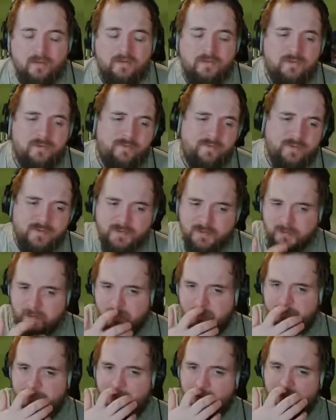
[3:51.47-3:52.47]
Driven to
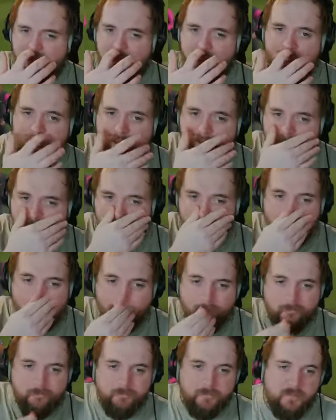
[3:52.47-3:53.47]
deep extra cover.
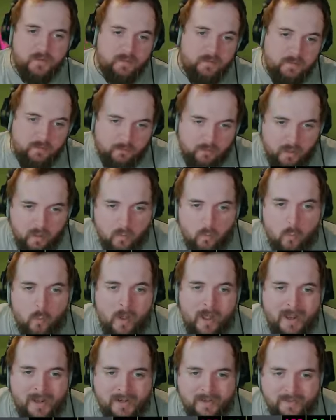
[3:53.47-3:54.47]
And they'll get
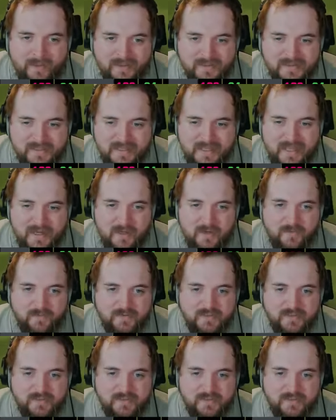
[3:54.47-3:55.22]
one, and that's the end of